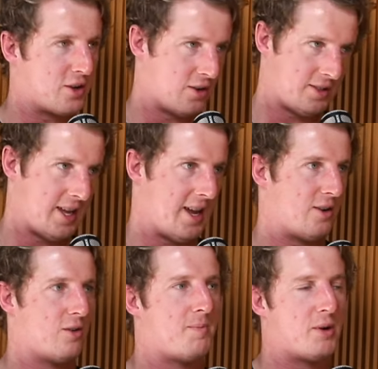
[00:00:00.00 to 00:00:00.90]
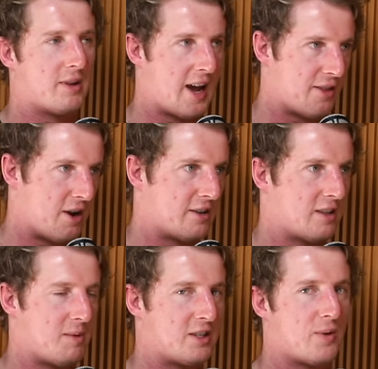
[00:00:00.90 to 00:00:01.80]
content or building other areas
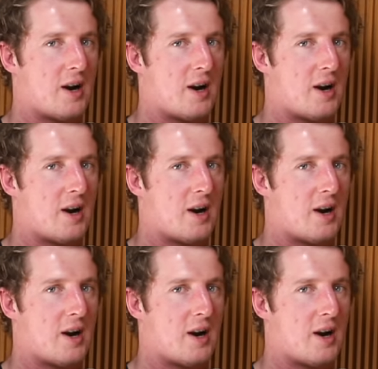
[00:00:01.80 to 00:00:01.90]
of the business